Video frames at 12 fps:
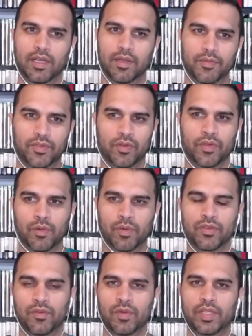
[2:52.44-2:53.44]
So there
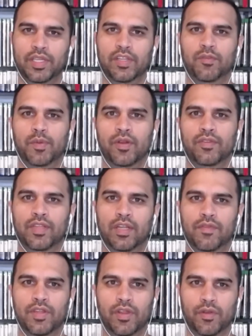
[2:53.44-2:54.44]
wasn't really an experience out of
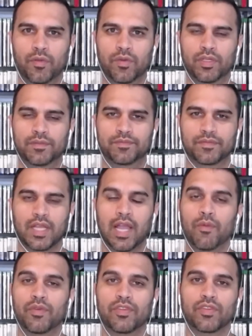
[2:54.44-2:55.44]
another one. I
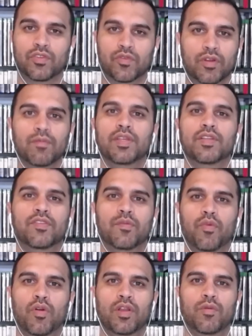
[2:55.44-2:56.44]
was extremely
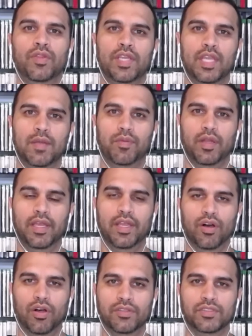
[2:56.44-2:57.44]
disappointed with EA Play
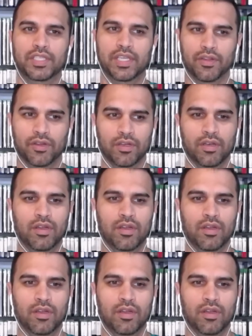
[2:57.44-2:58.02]
altogether.